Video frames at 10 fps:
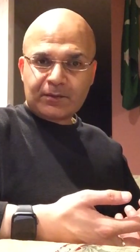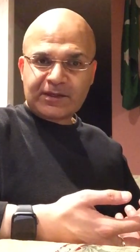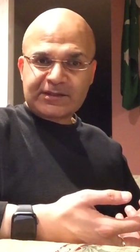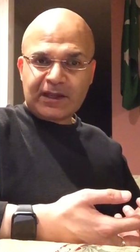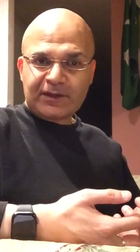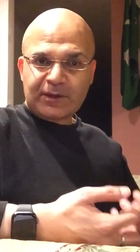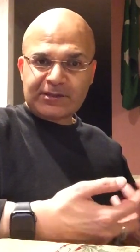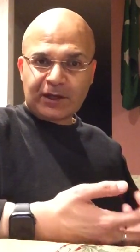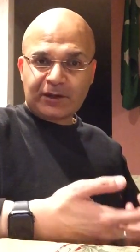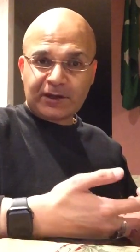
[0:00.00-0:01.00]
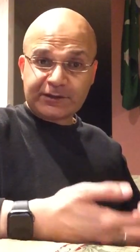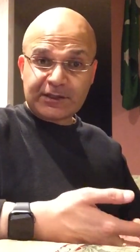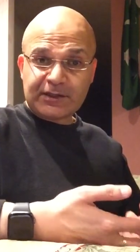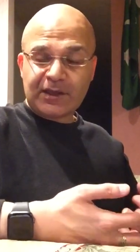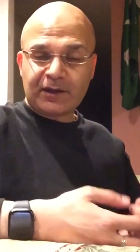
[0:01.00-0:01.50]
designed by Zaha
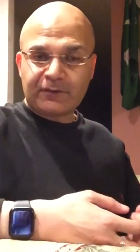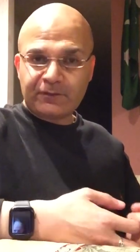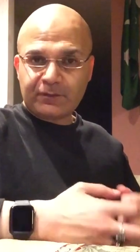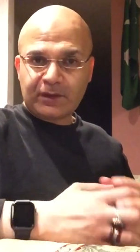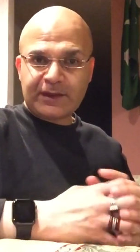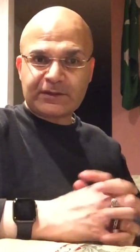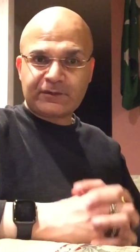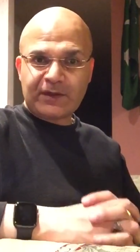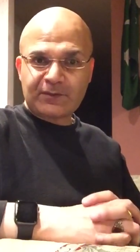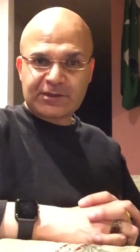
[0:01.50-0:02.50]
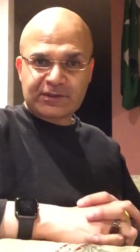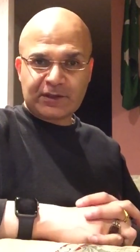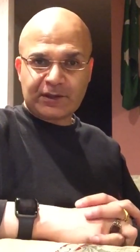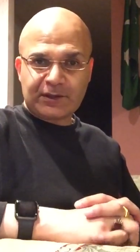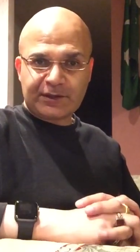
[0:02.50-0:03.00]
Hadid, the late famous
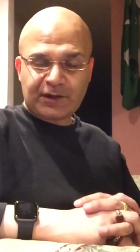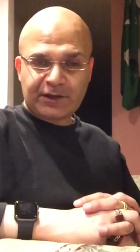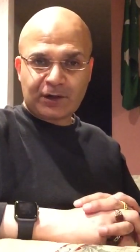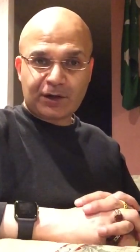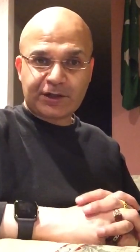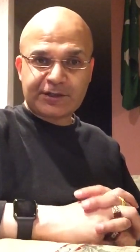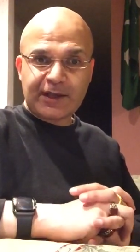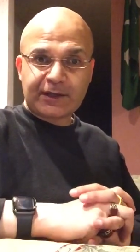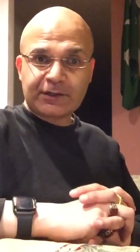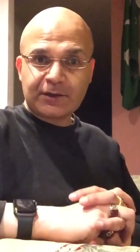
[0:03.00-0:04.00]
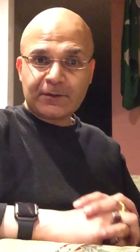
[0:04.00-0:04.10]
Iraqi architect.